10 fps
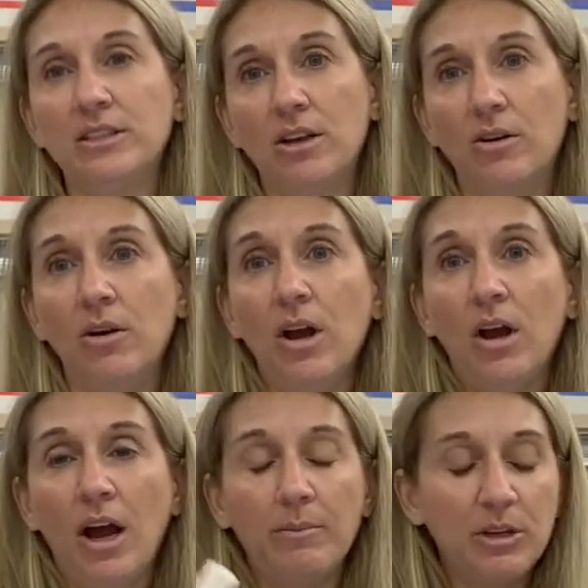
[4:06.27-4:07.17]
So
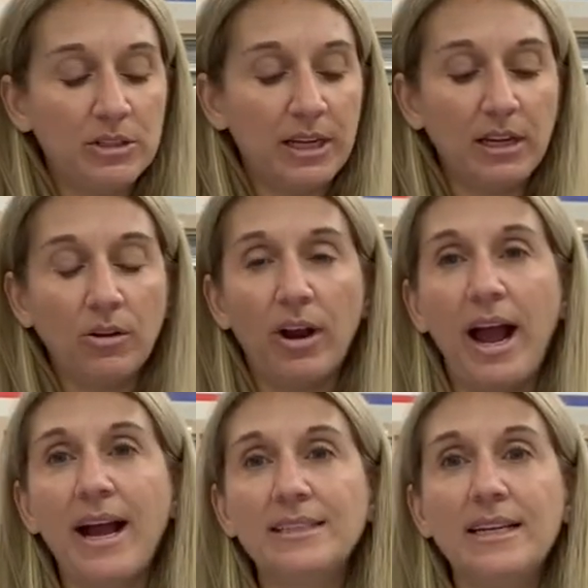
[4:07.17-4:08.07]
I'm using
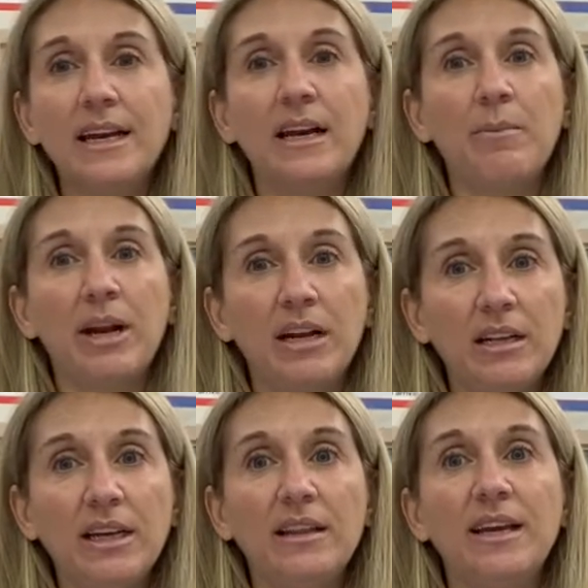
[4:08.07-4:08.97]
chlorhexidine, I'm gonna
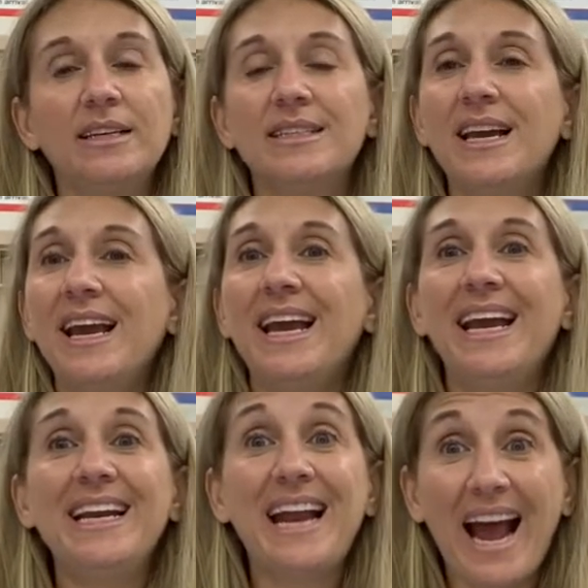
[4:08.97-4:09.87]
clean this
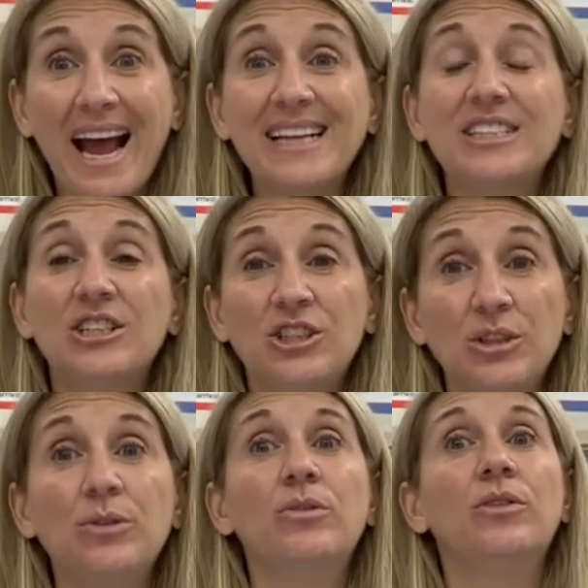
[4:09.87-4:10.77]
it has to
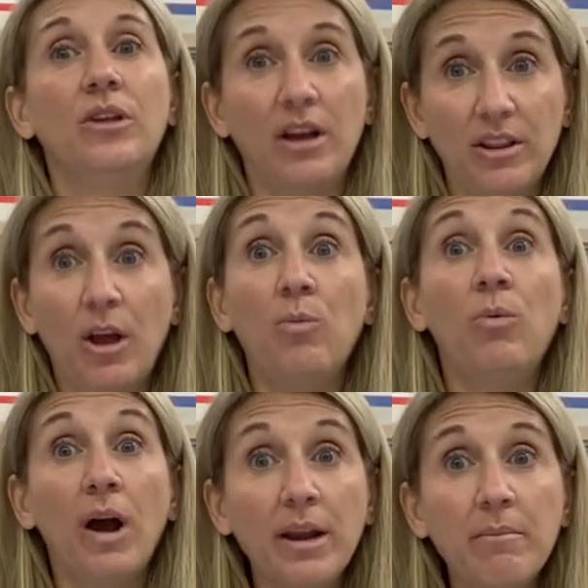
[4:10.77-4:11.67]
do a, a
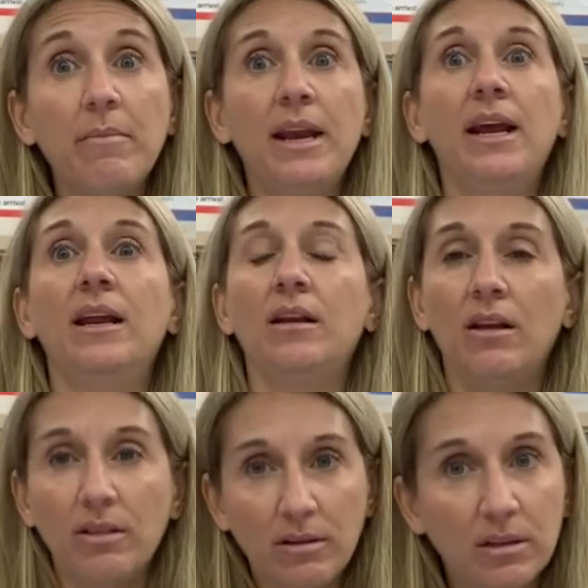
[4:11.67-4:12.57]
one minute
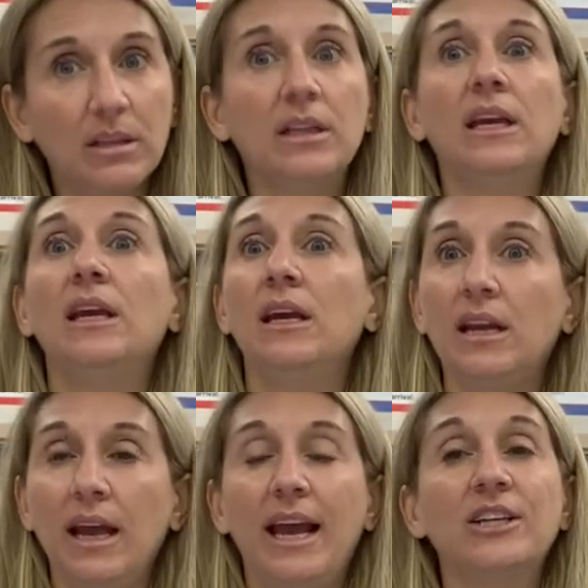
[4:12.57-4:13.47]
clean
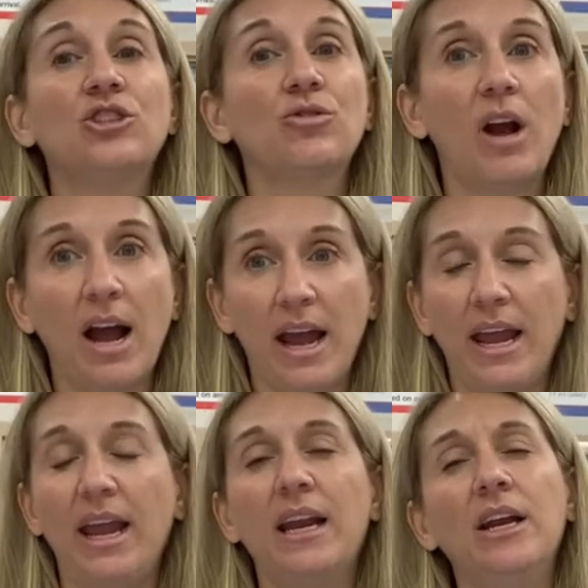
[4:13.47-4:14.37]
and dry.
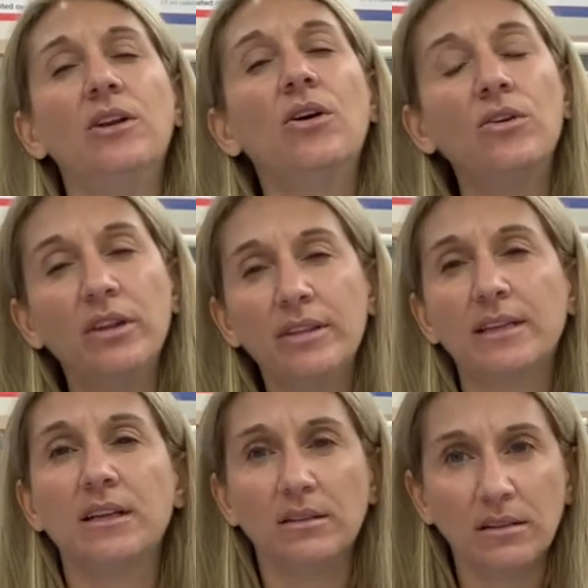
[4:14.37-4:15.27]
And I know that
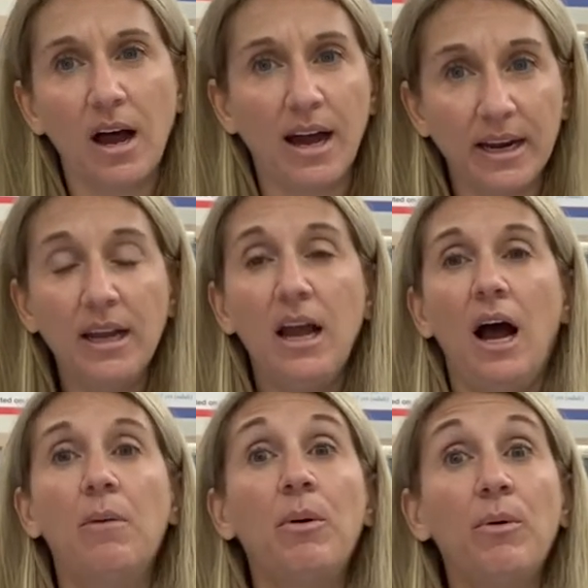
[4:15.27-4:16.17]
that's a lot,
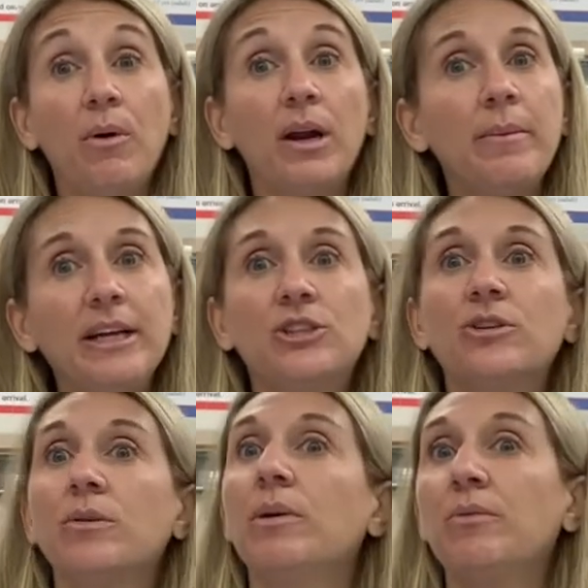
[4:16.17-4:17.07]
um, but we wanna make sure
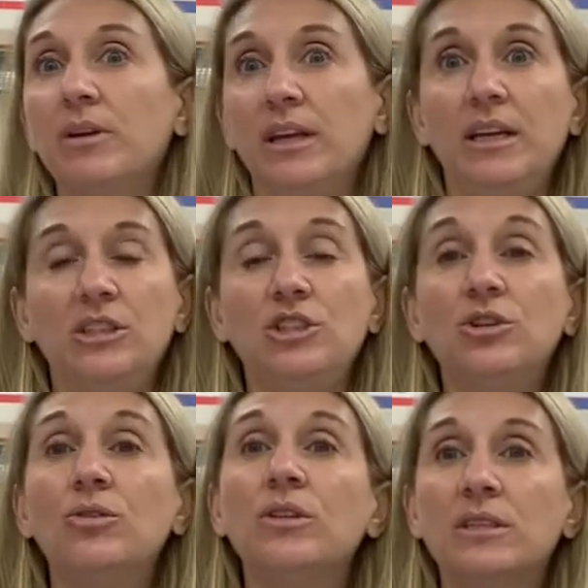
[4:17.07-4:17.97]
that we really
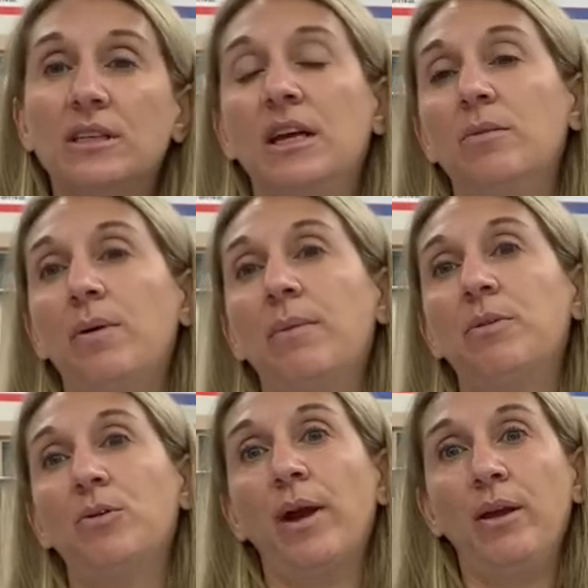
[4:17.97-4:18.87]
do the skin prep
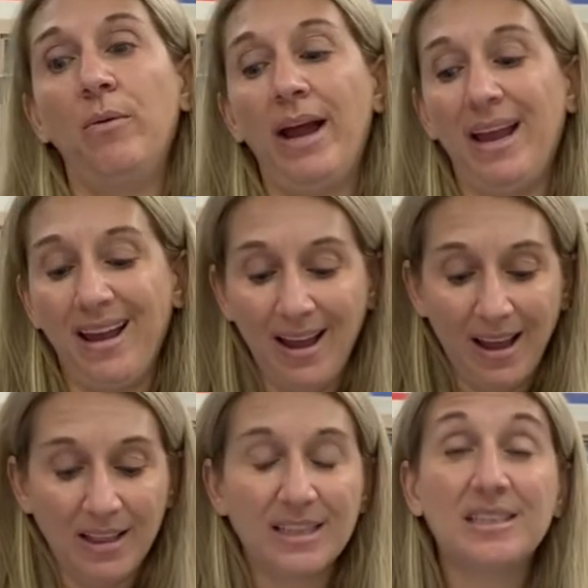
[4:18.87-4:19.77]
the right way.
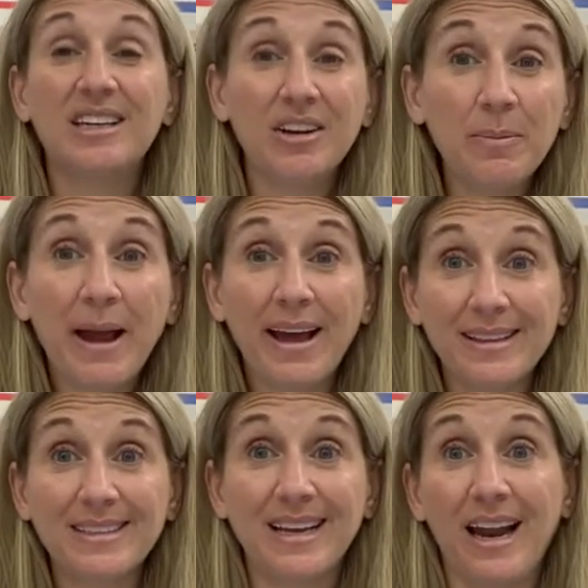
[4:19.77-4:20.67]
The SteriPath
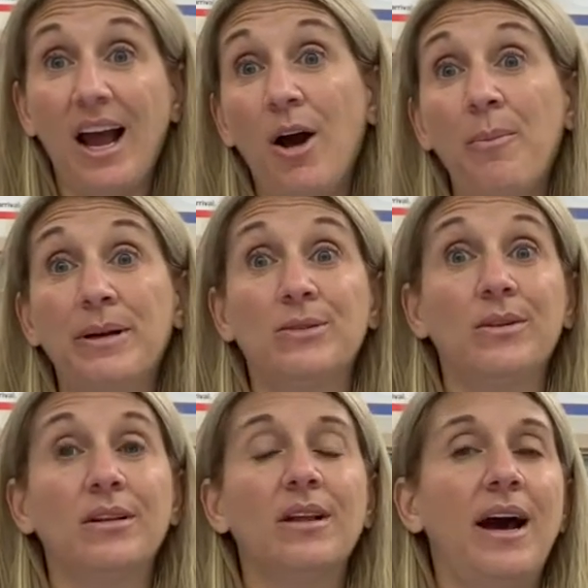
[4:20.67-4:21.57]
is gonna help us with
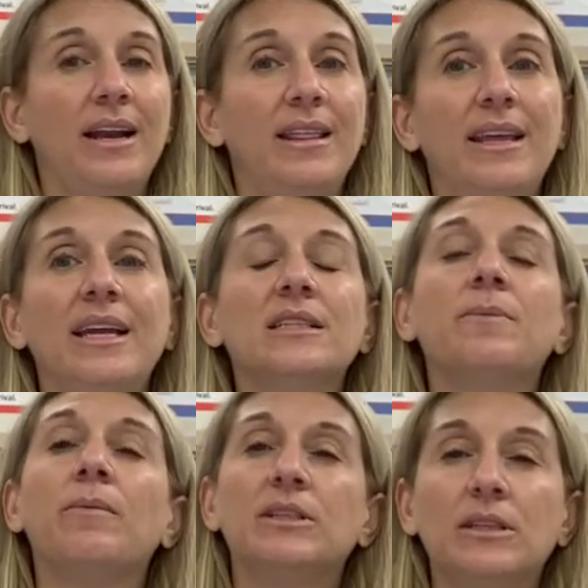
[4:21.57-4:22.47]
a lot of things,
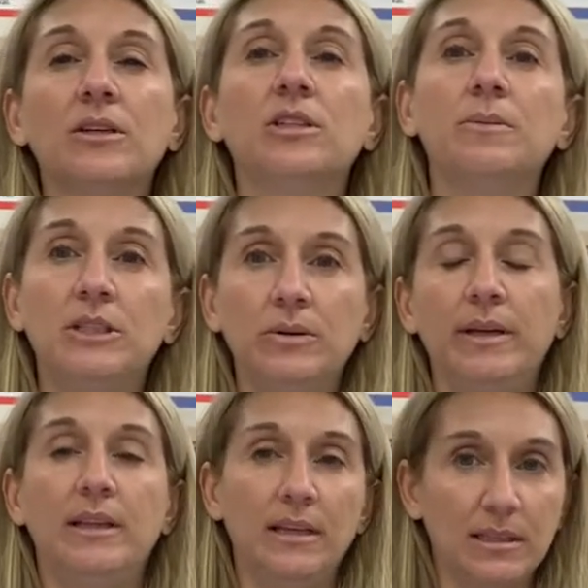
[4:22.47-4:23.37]
but we still should be
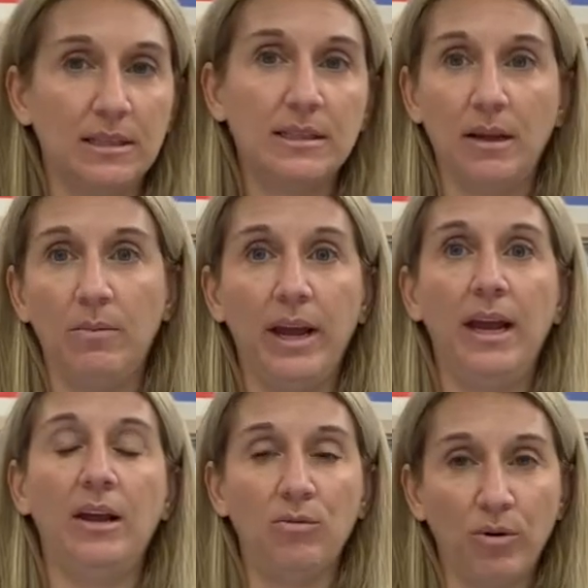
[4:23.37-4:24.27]
doing things the same
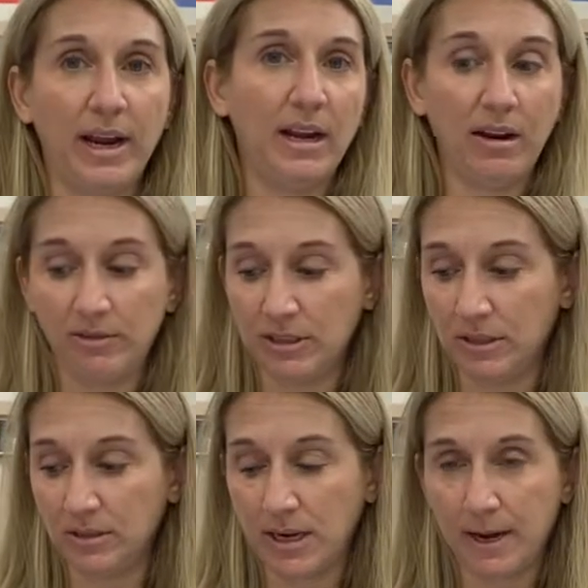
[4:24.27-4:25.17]
way and right every
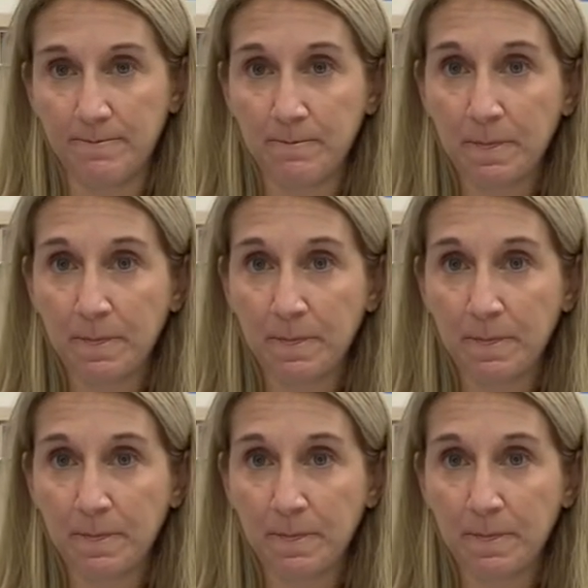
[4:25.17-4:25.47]
single time.